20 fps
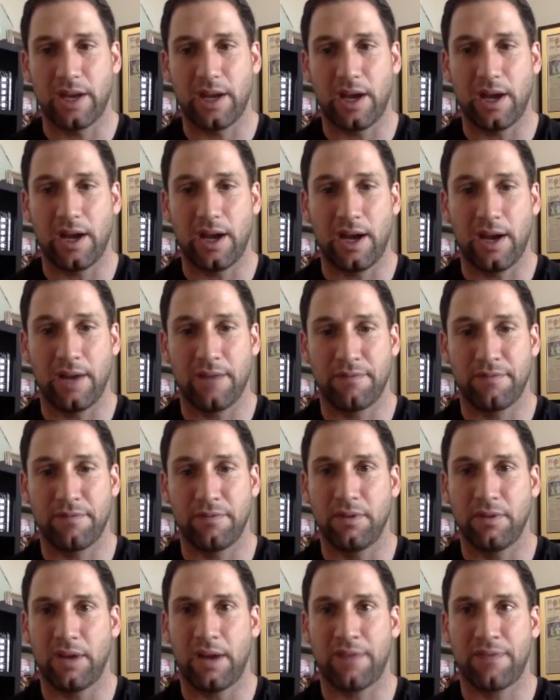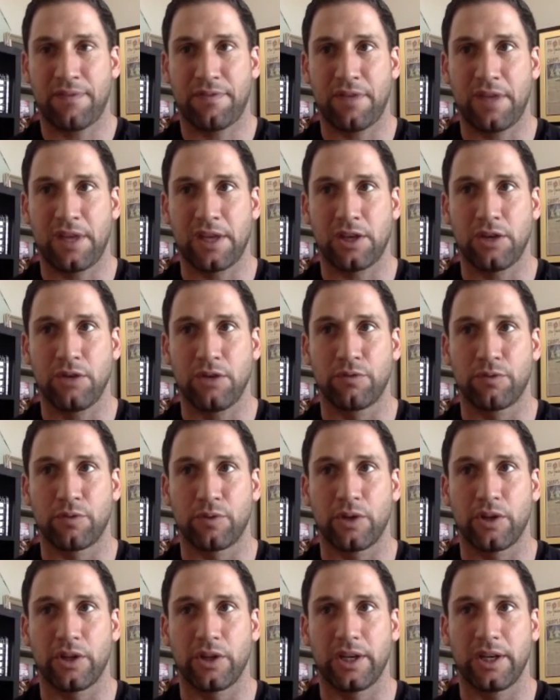I think you've
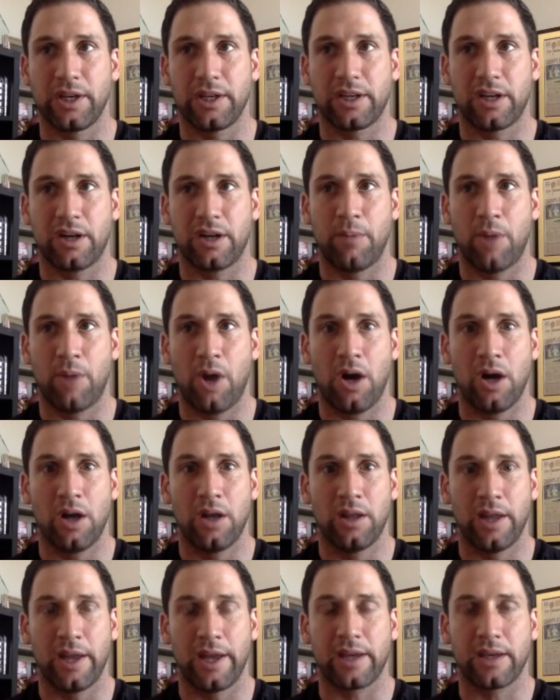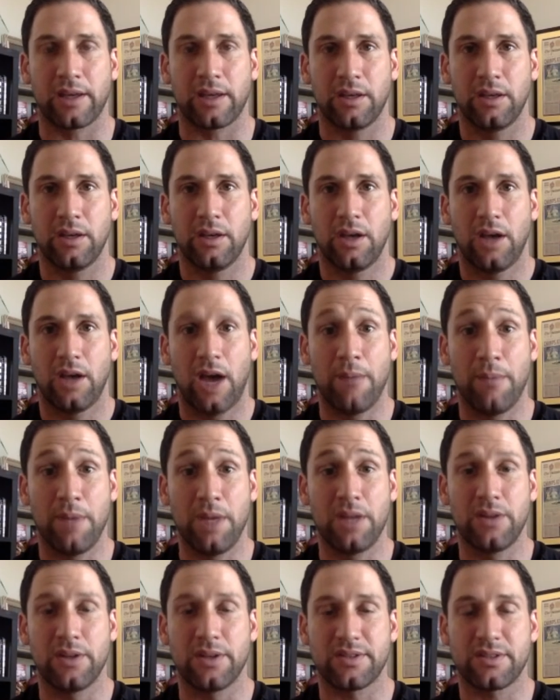really come on, I
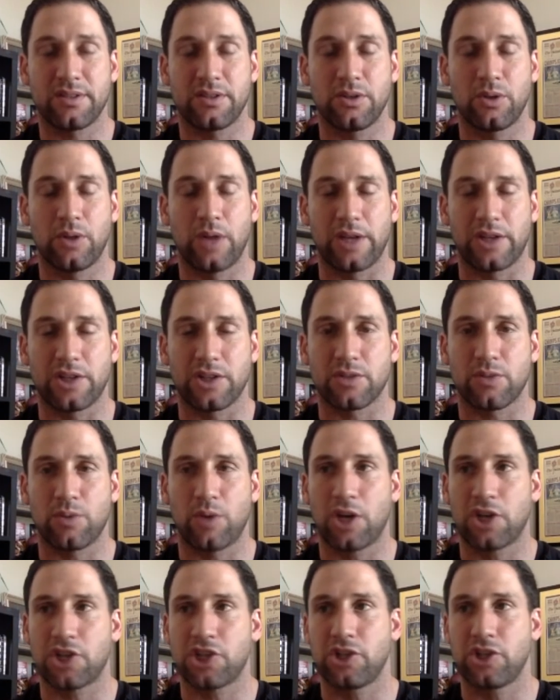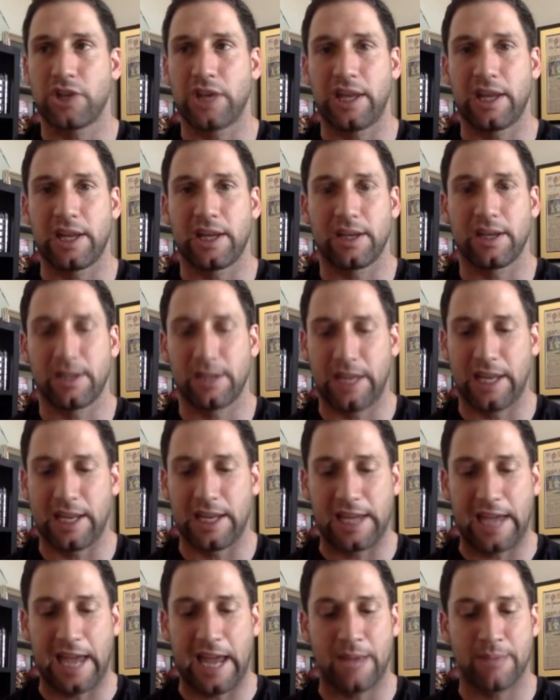mean this too, just watching you
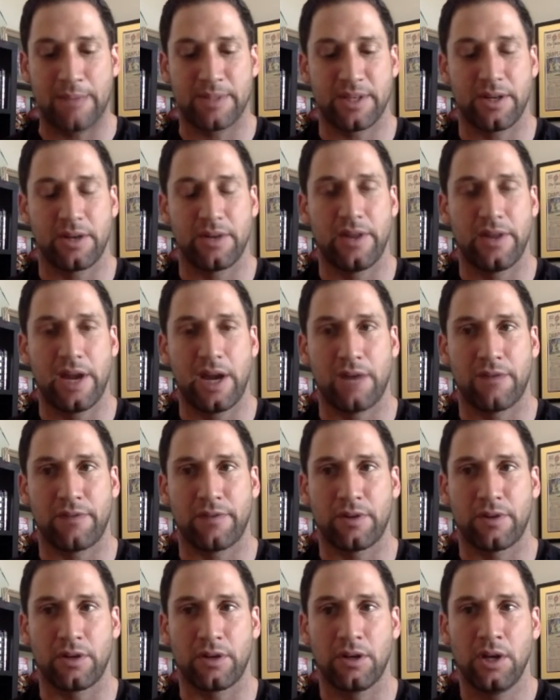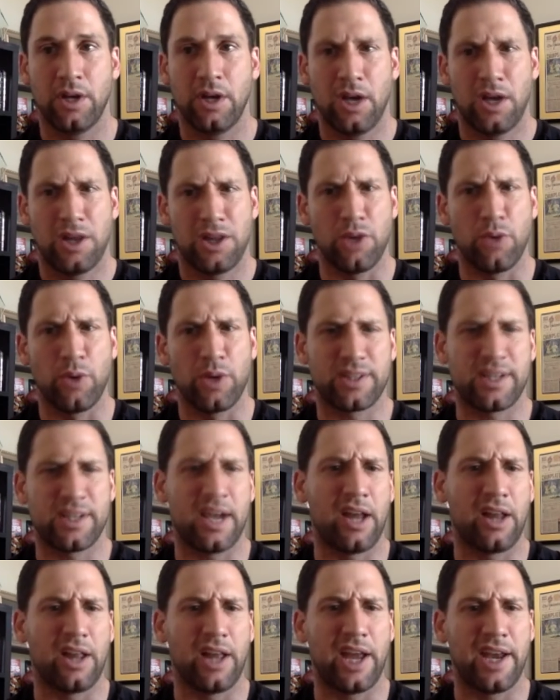getting games here and there you went to
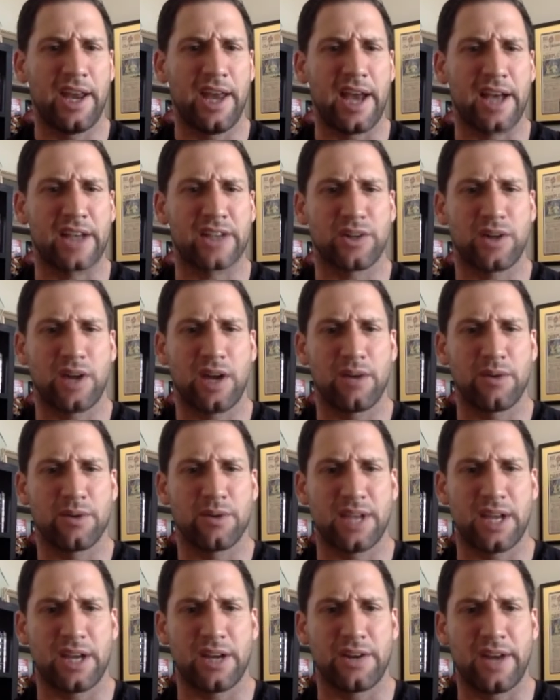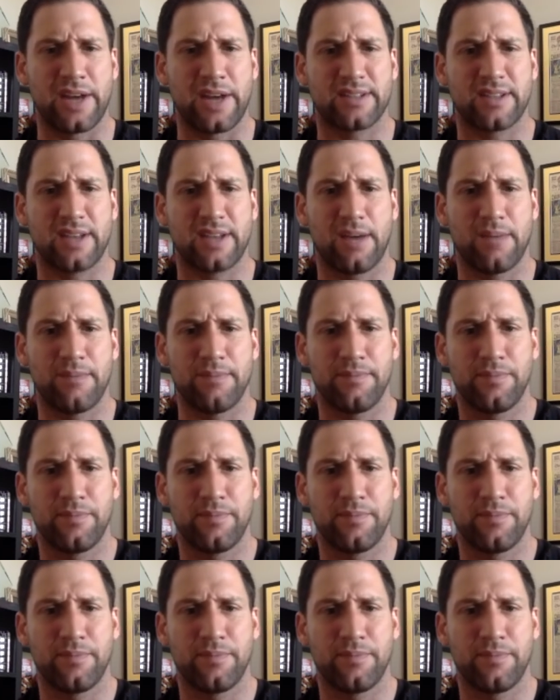LA next, right? Was that your next step?